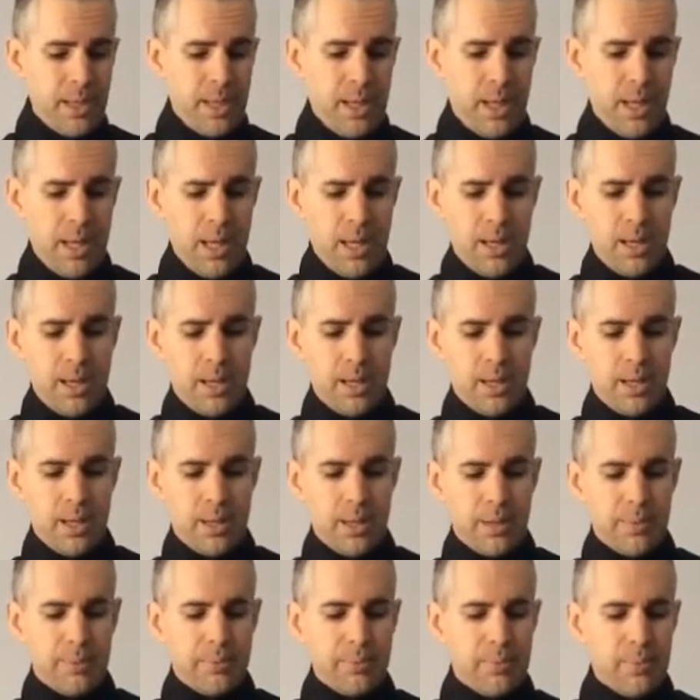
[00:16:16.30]
And
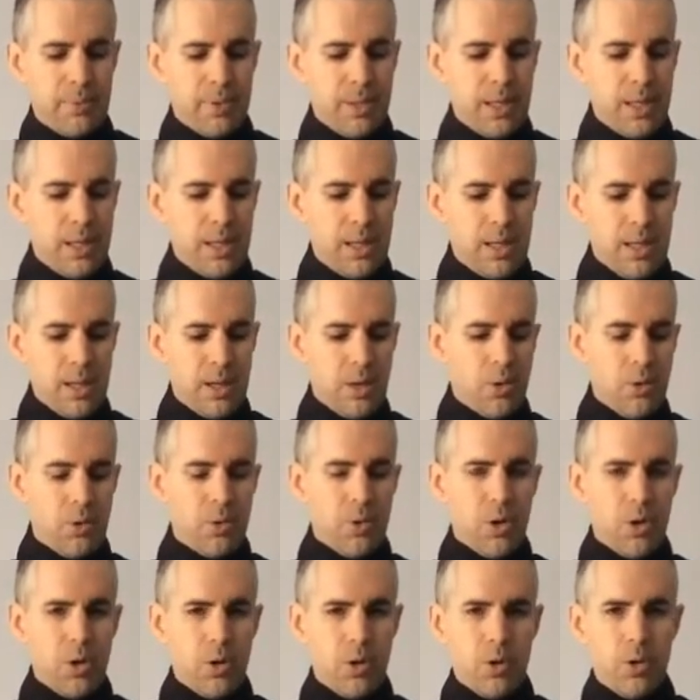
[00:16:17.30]
the
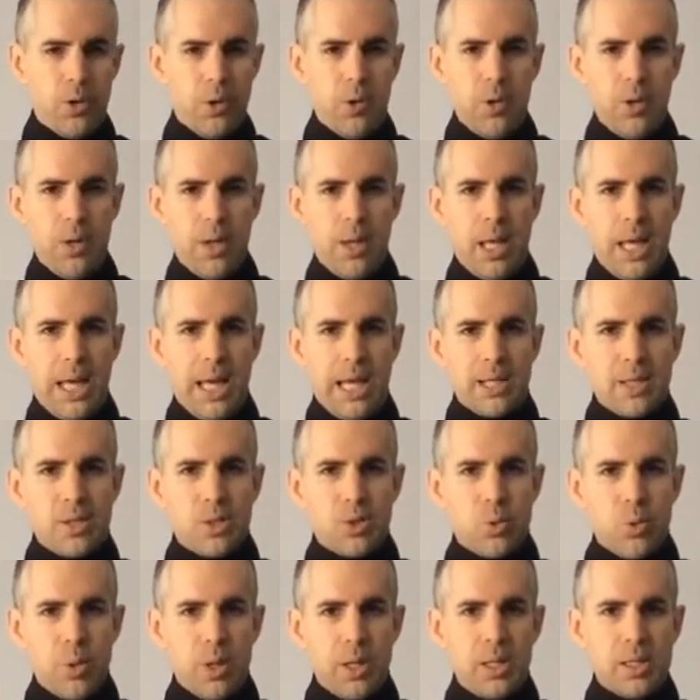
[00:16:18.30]
Ororo has
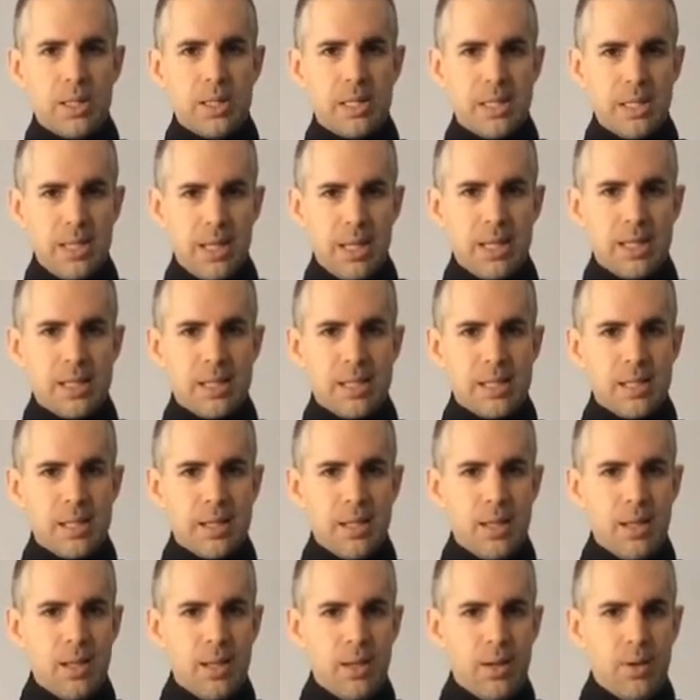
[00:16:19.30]
26
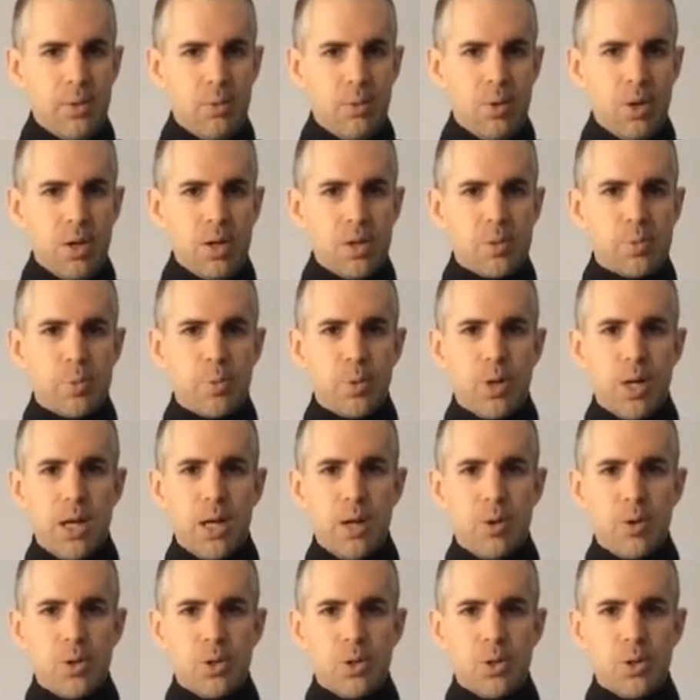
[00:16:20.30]
watts per hour,